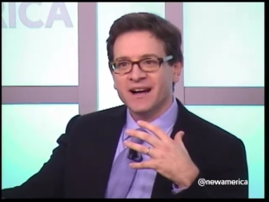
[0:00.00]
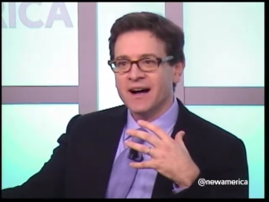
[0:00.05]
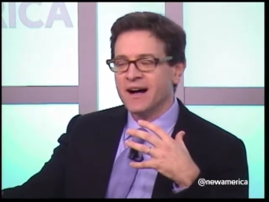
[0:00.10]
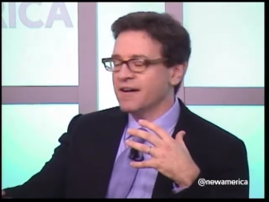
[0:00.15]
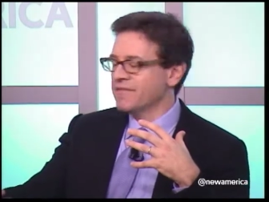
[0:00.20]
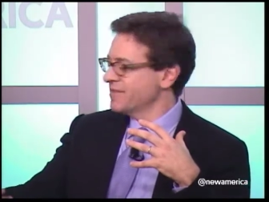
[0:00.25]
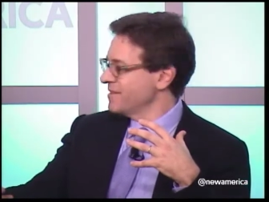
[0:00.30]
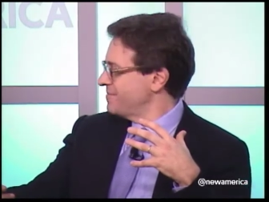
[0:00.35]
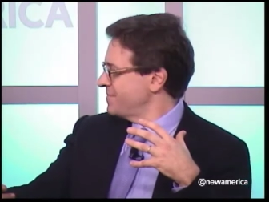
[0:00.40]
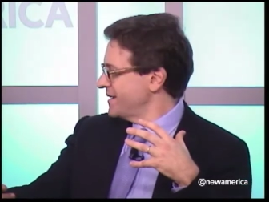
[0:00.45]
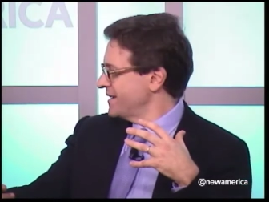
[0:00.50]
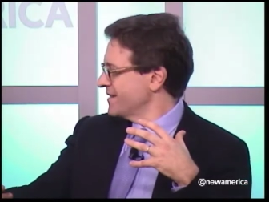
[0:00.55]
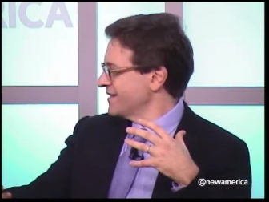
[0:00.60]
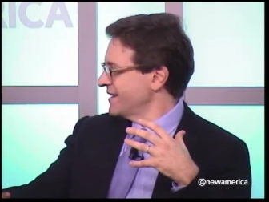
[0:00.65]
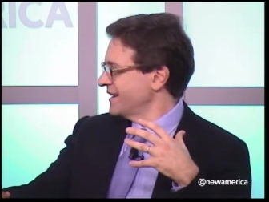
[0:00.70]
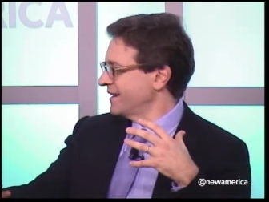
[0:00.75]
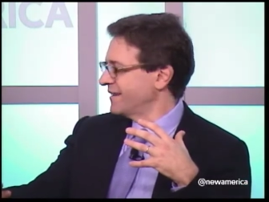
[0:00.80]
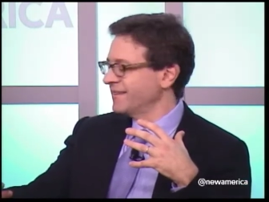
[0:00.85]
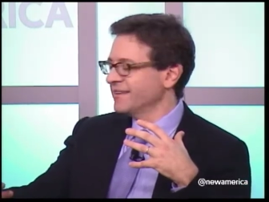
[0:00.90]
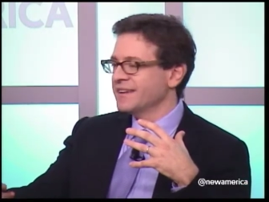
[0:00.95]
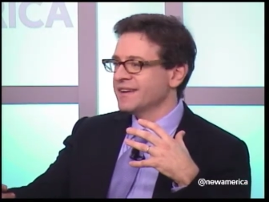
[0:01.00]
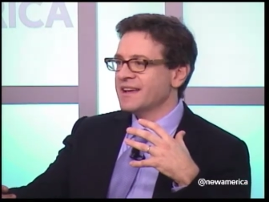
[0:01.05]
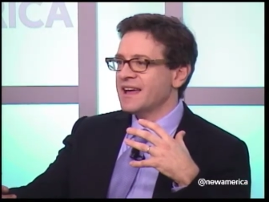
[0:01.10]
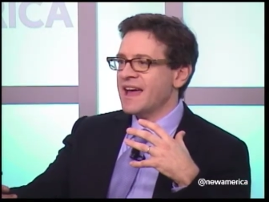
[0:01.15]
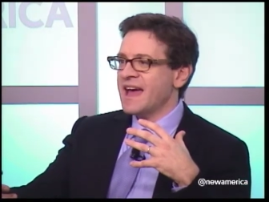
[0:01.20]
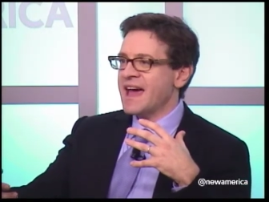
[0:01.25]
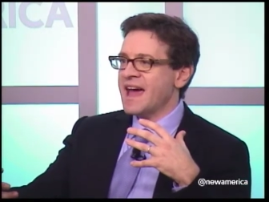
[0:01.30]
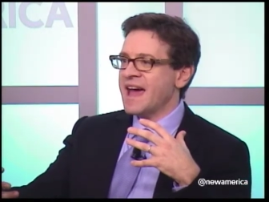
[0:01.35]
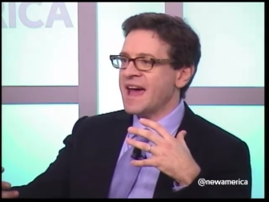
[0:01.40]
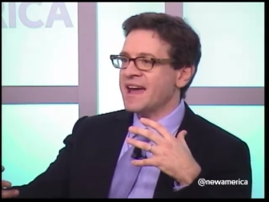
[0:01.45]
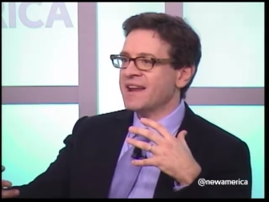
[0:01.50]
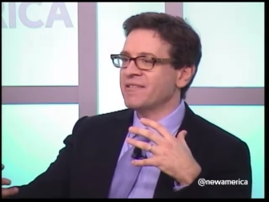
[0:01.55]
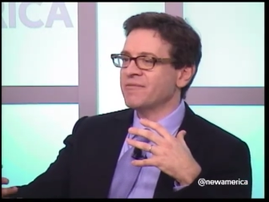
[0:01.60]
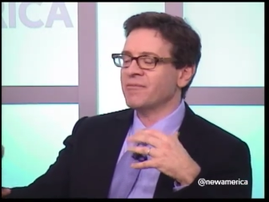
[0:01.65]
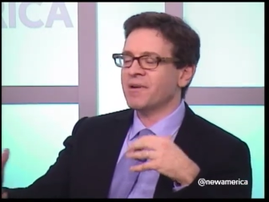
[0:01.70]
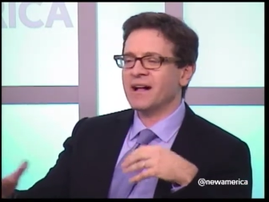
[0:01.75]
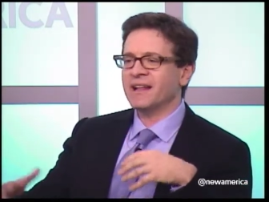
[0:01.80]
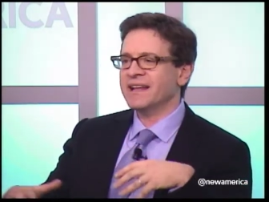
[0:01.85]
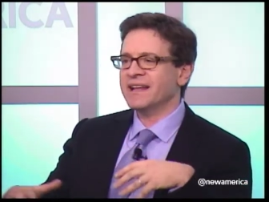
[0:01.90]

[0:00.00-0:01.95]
of the period. And while